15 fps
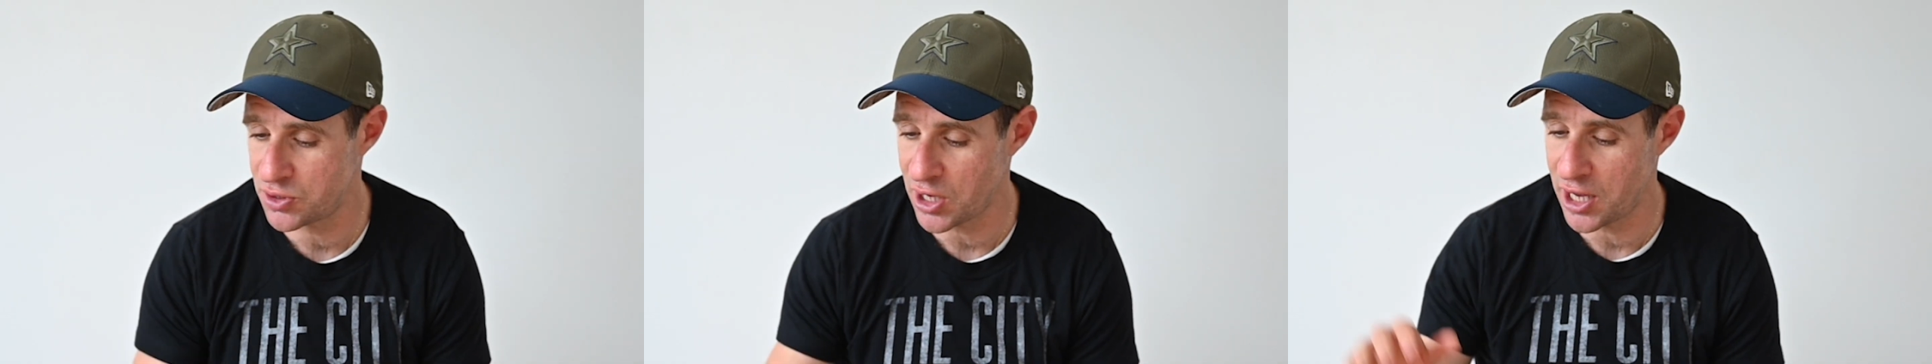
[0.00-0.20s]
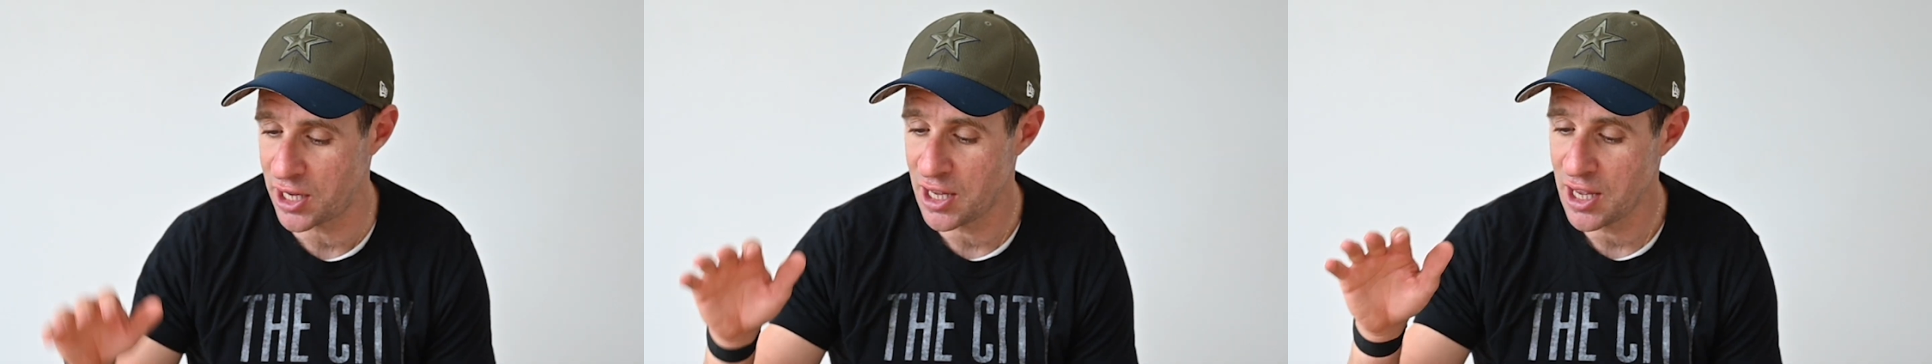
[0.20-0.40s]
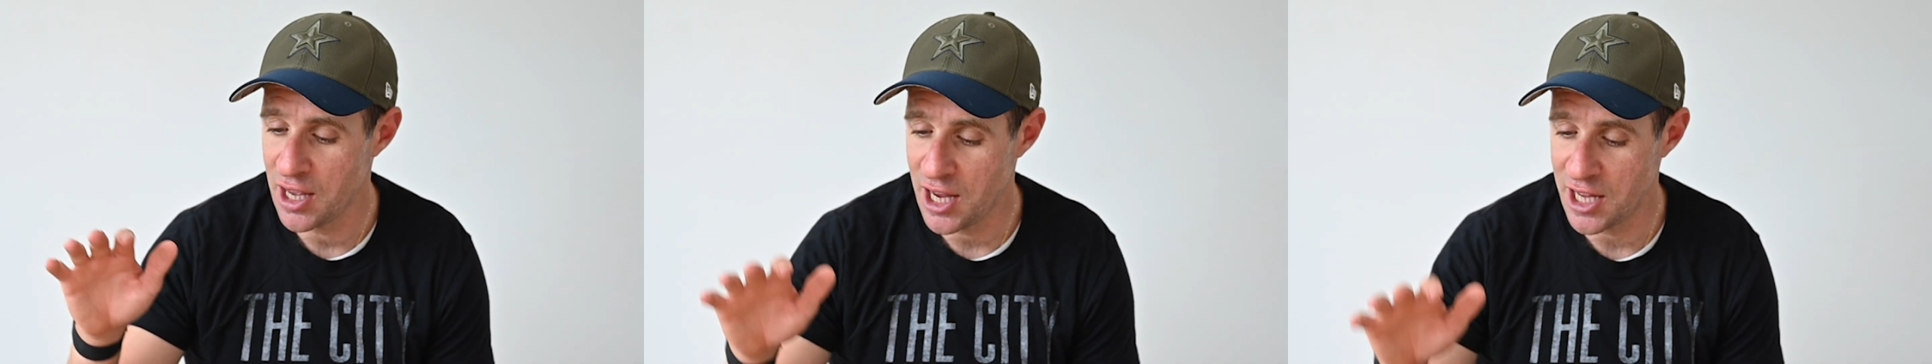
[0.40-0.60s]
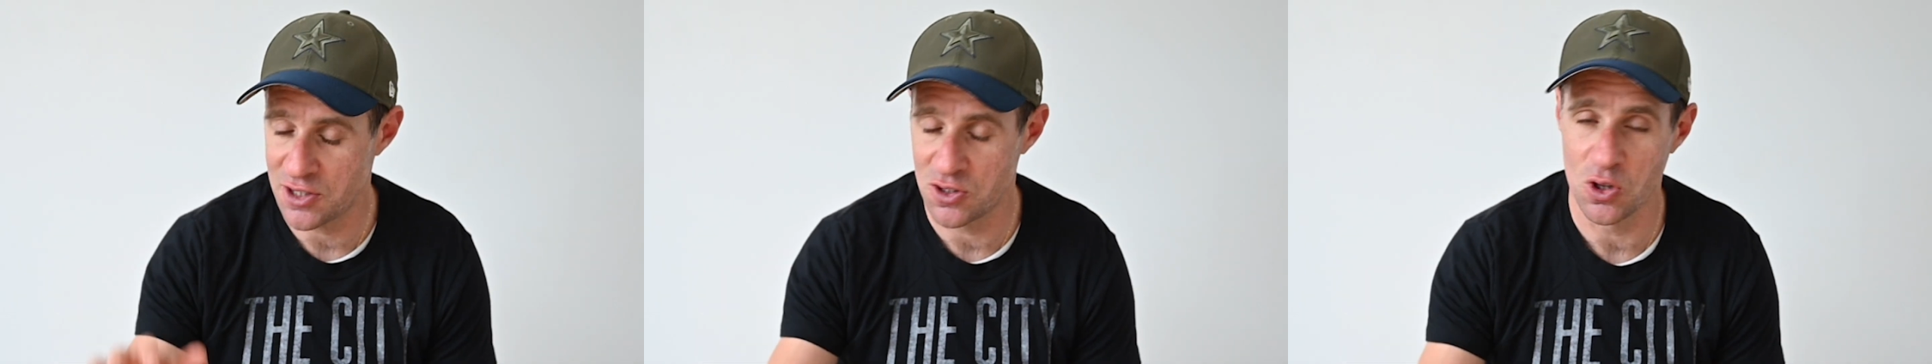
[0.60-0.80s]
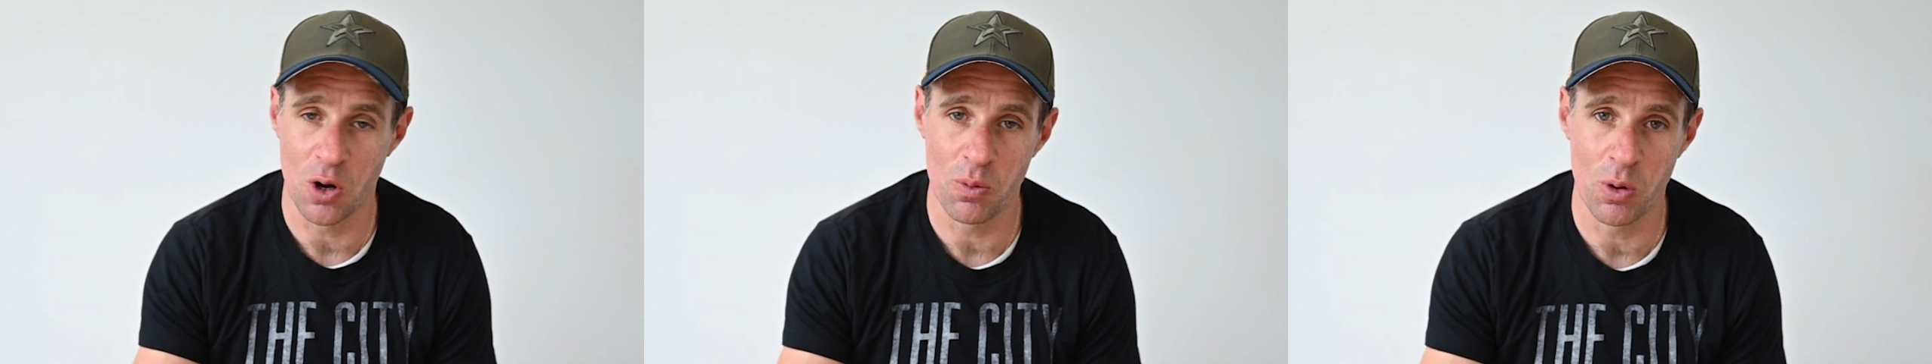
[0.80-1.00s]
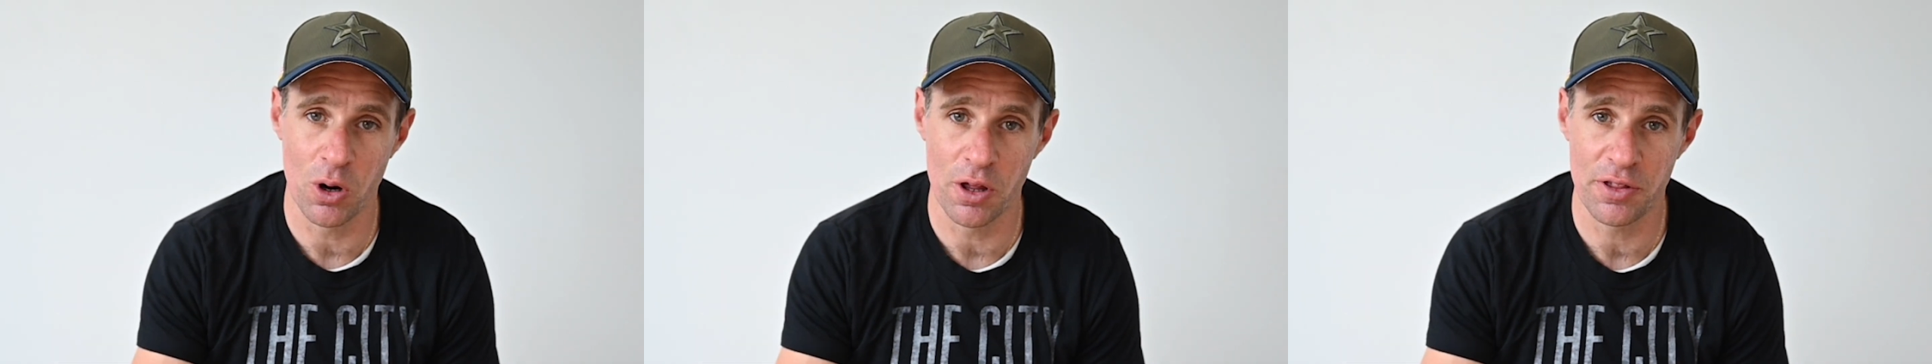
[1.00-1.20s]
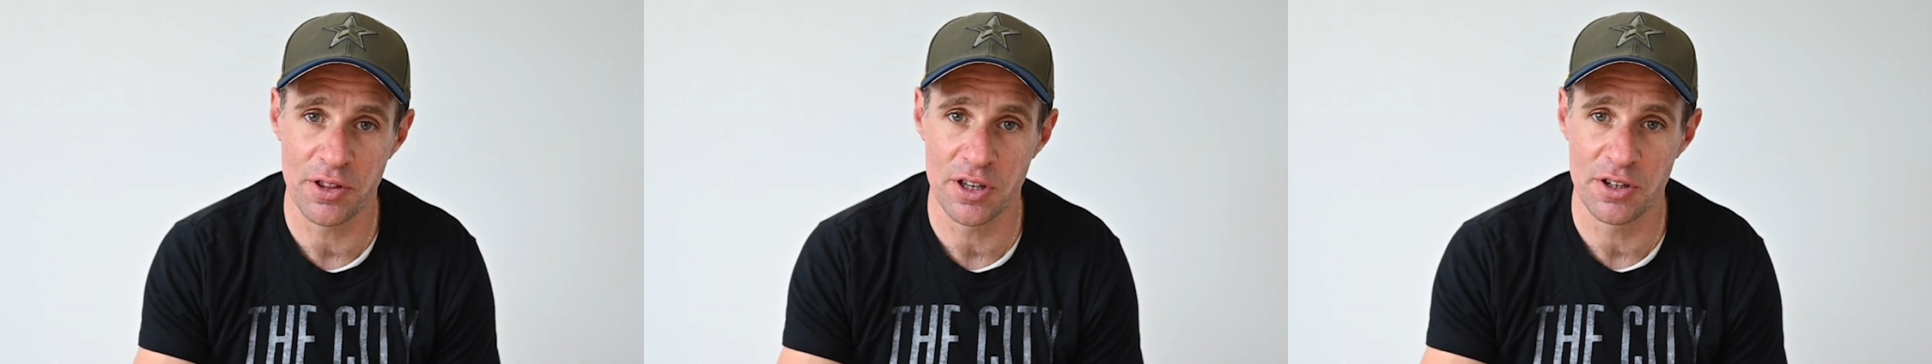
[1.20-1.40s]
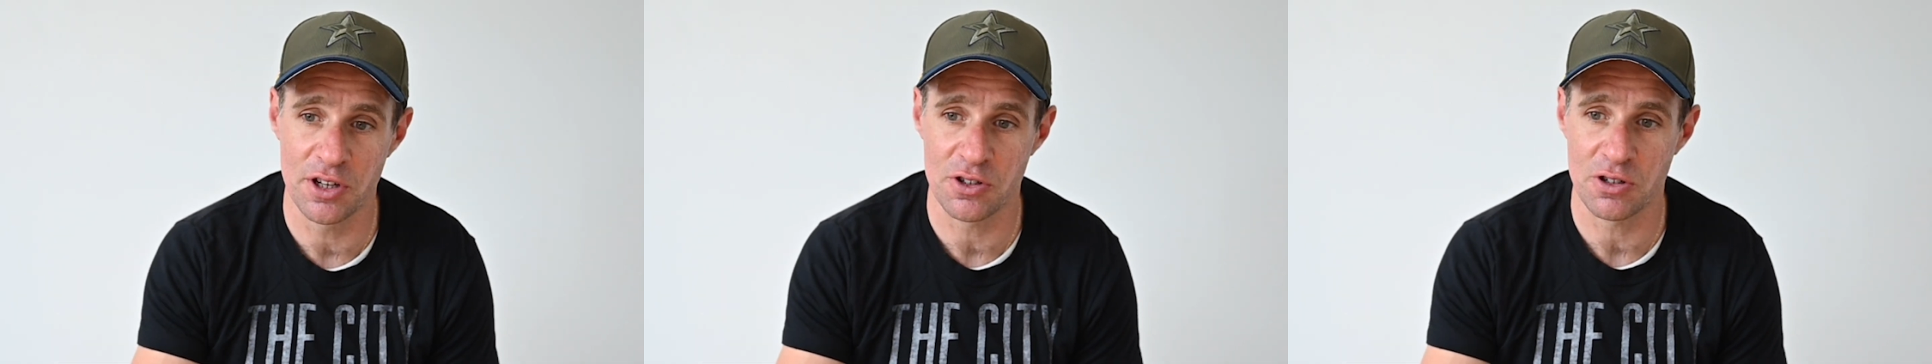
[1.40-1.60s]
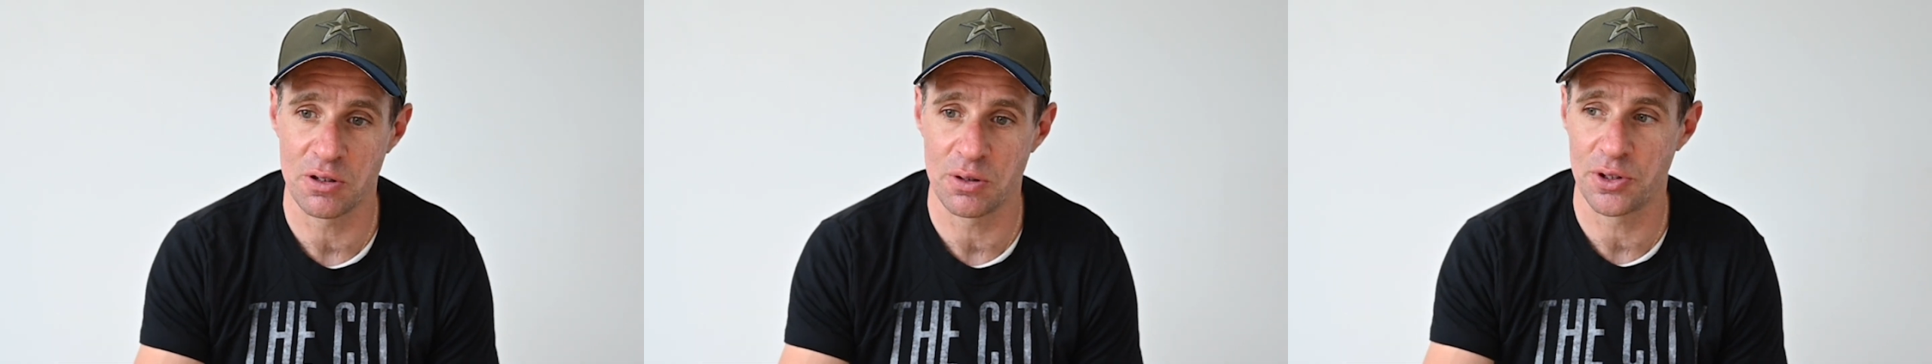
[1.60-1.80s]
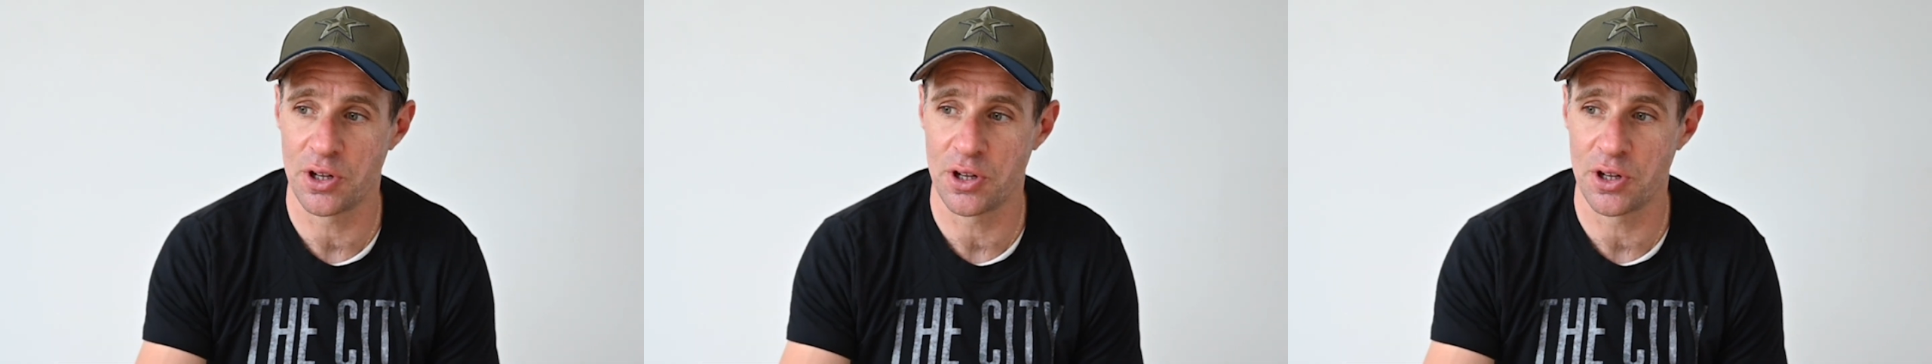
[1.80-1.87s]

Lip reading: say it's not worth the additional